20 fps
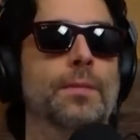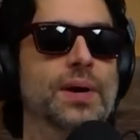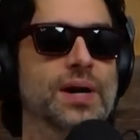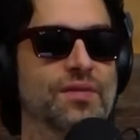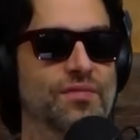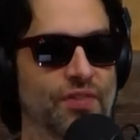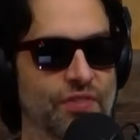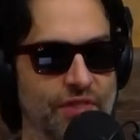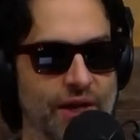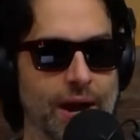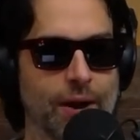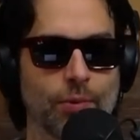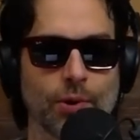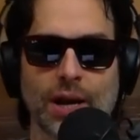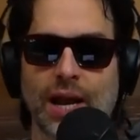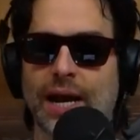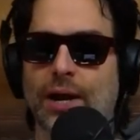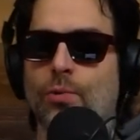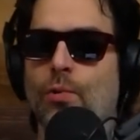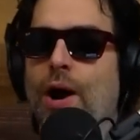but even they were
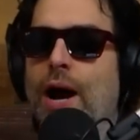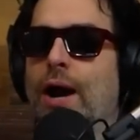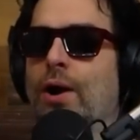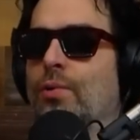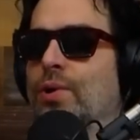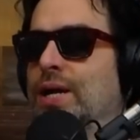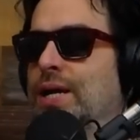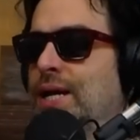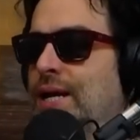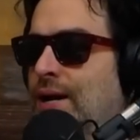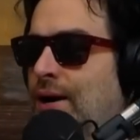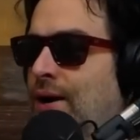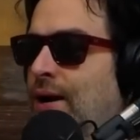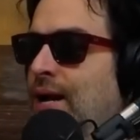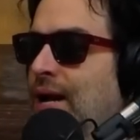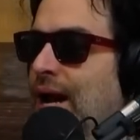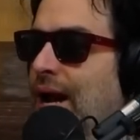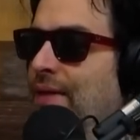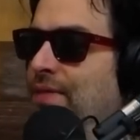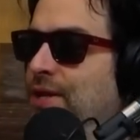like, why are we here?
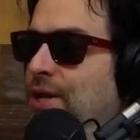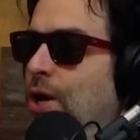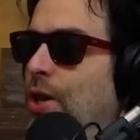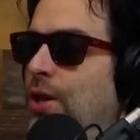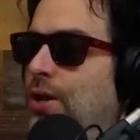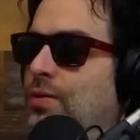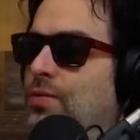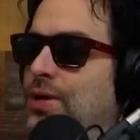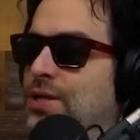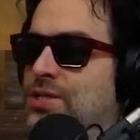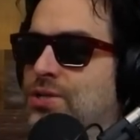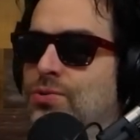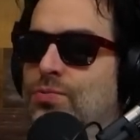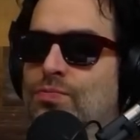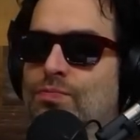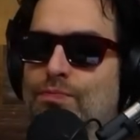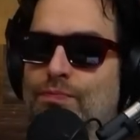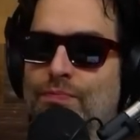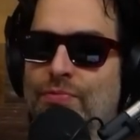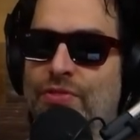And the only
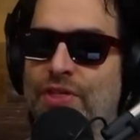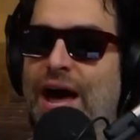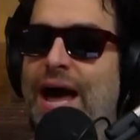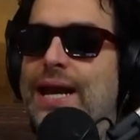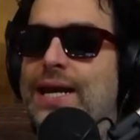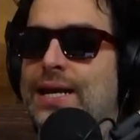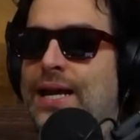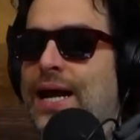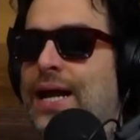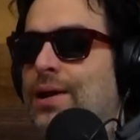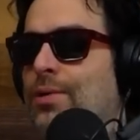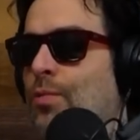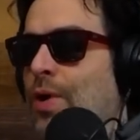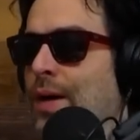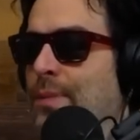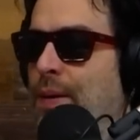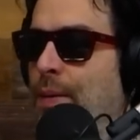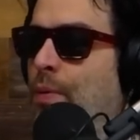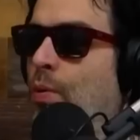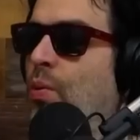reason that night
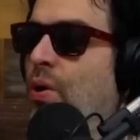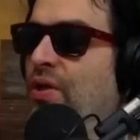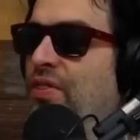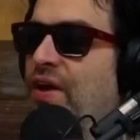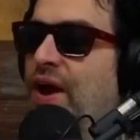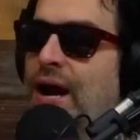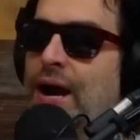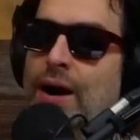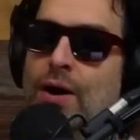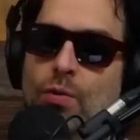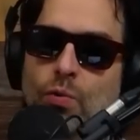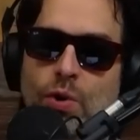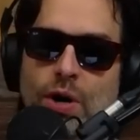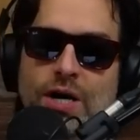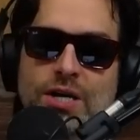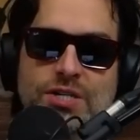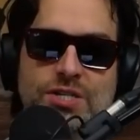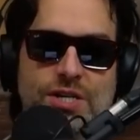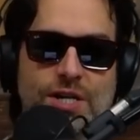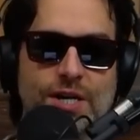why people were there
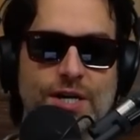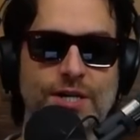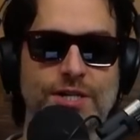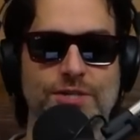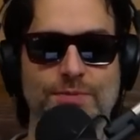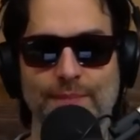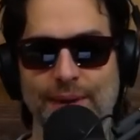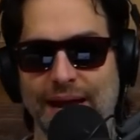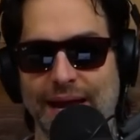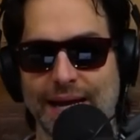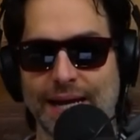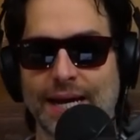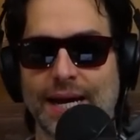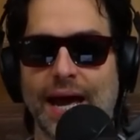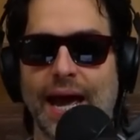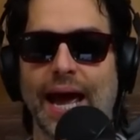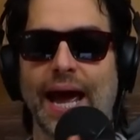was because me.